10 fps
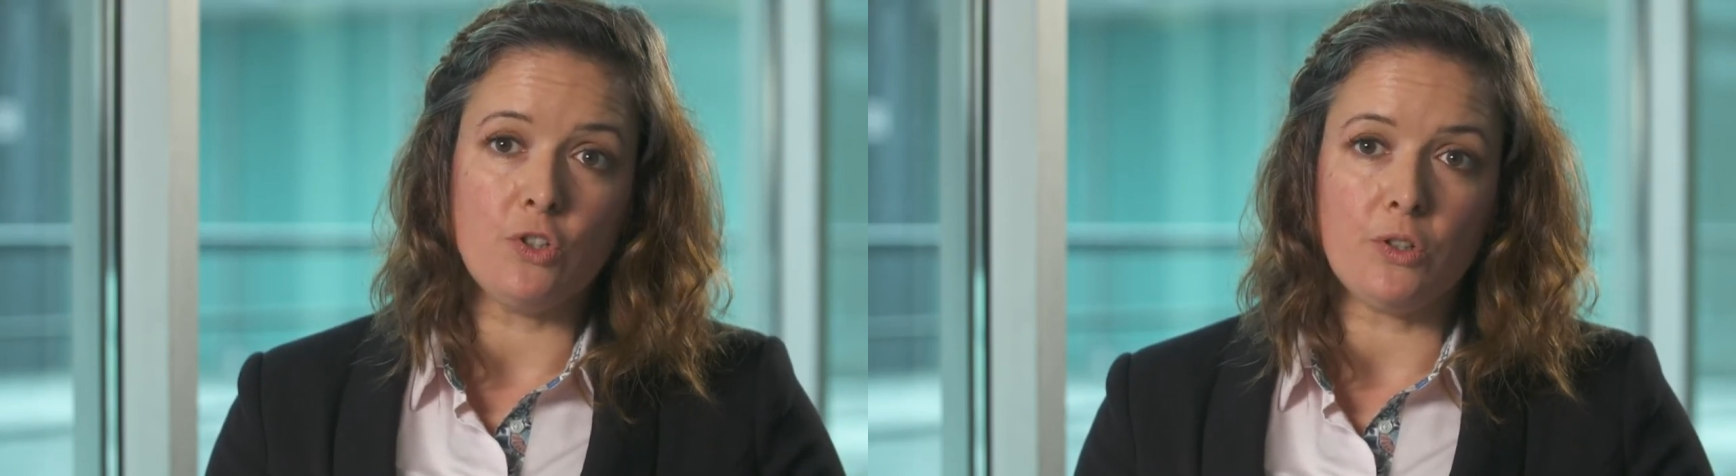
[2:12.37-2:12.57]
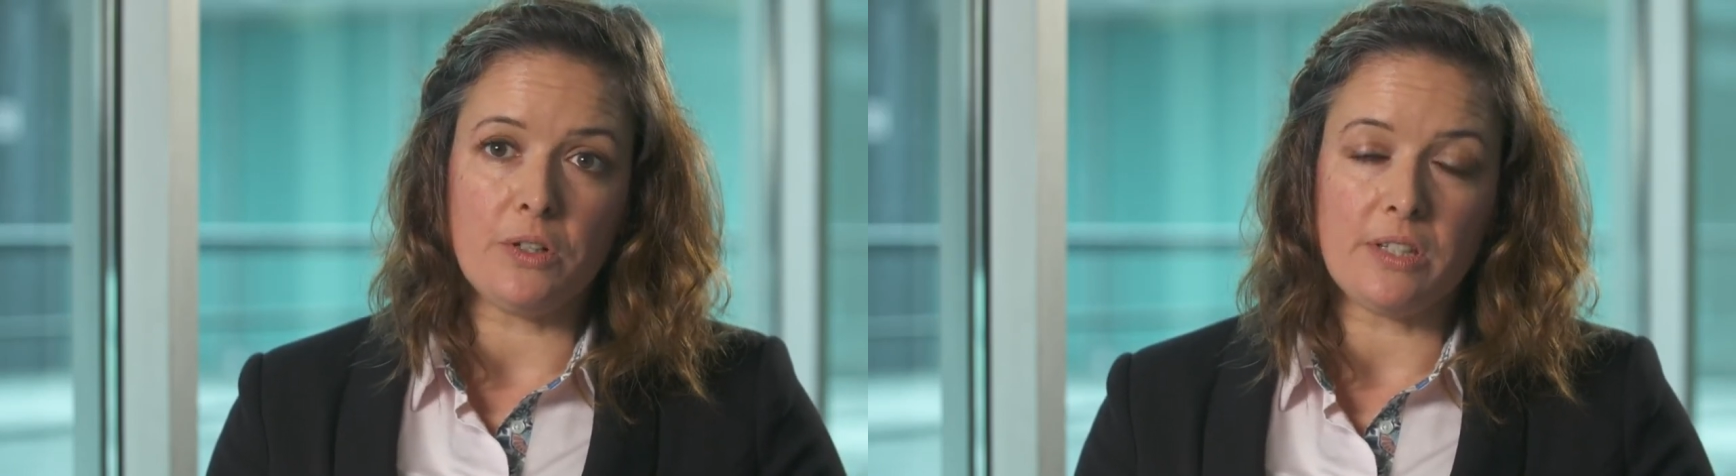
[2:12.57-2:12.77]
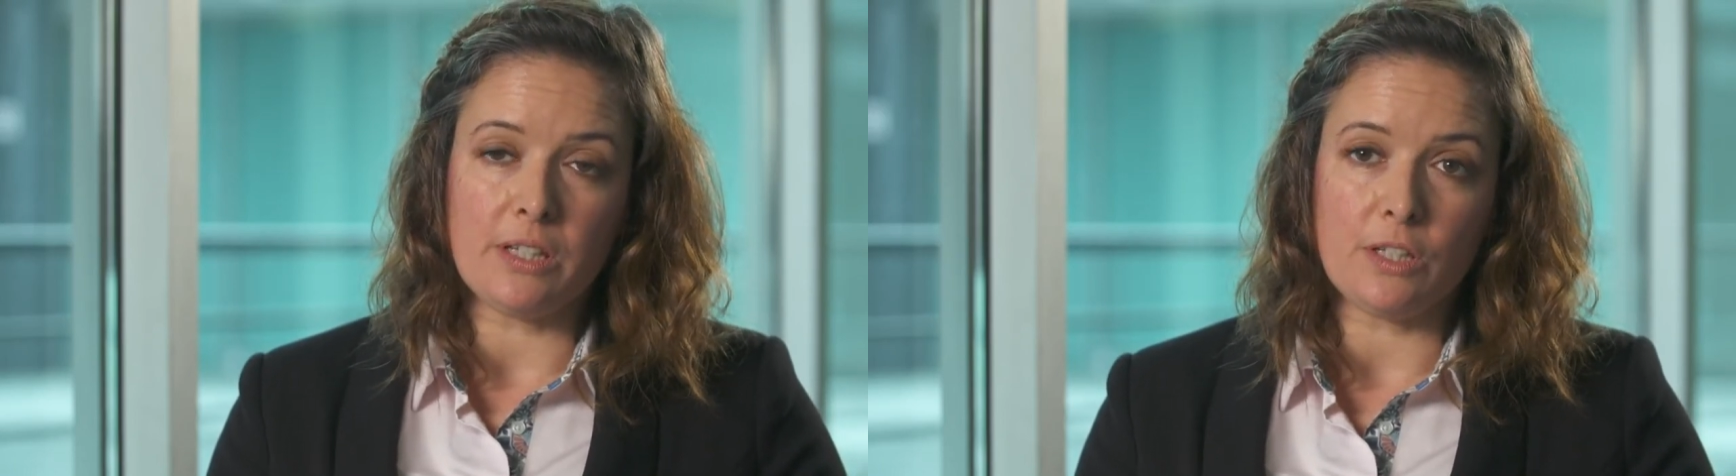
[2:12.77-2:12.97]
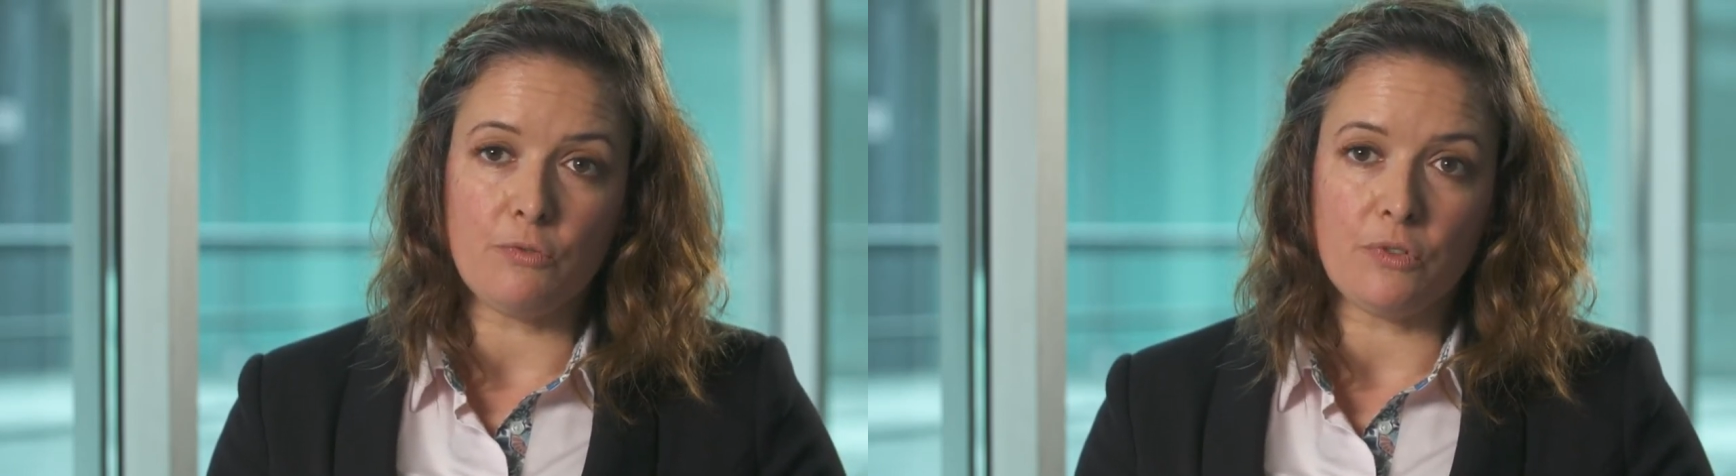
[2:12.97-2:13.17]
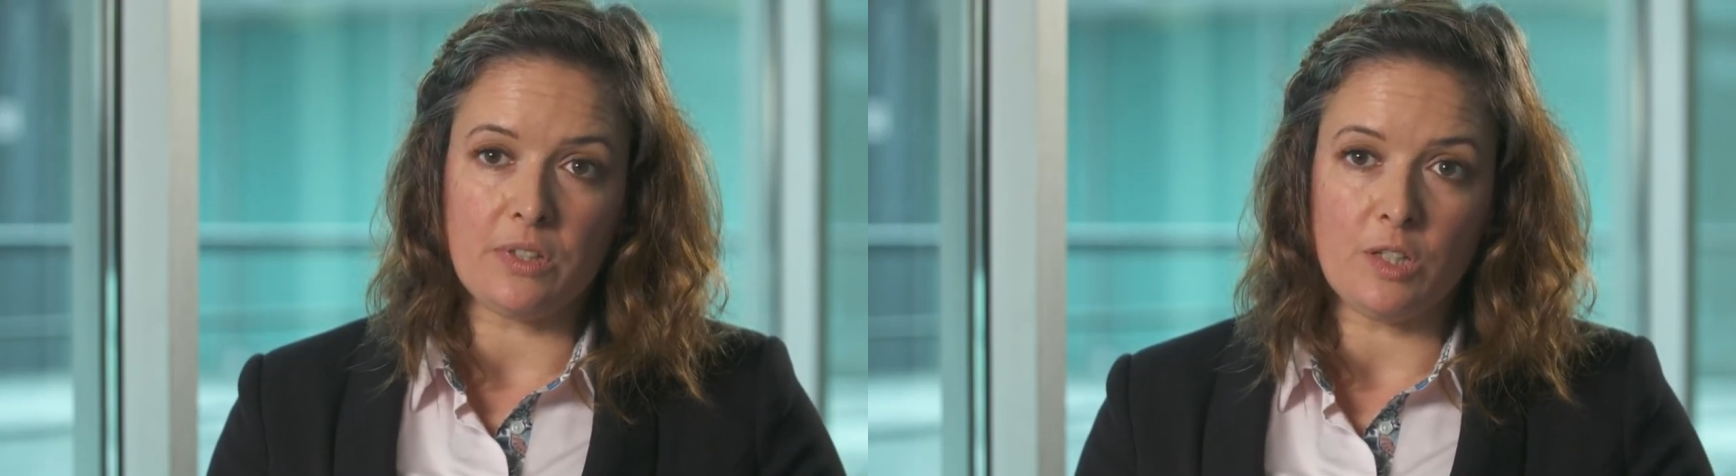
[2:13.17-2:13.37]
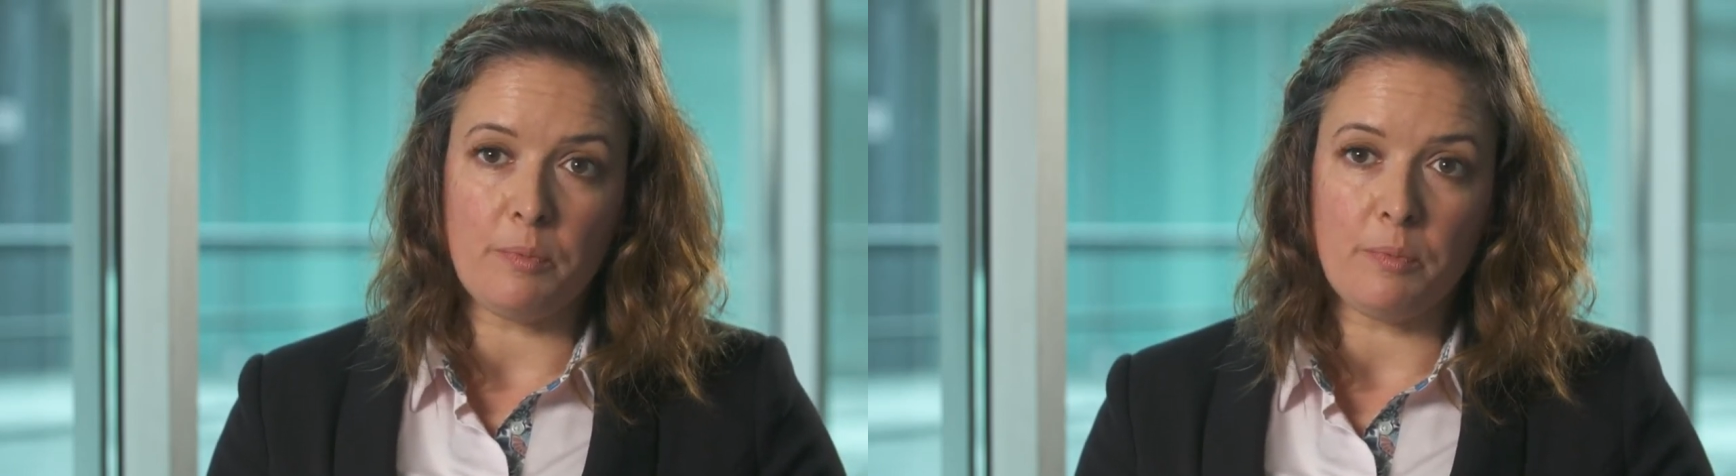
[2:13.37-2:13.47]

choices for these